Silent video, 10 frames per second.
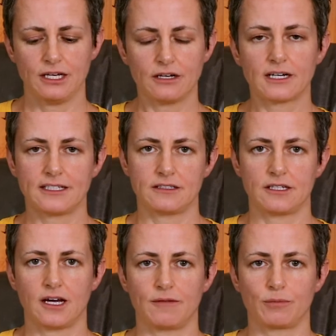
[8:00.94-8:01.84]
Here at the
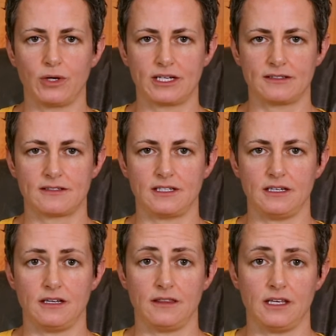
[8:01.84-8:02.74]
top, we can
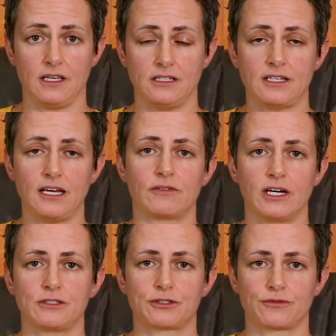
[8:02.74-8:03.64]
see the date
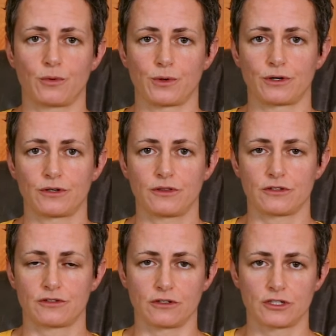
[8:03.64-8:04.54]
range for
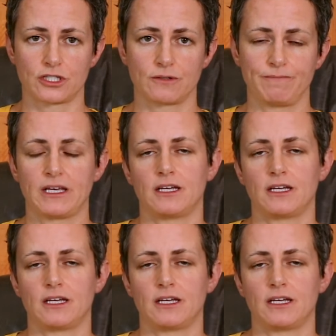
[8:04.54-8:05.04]
the search.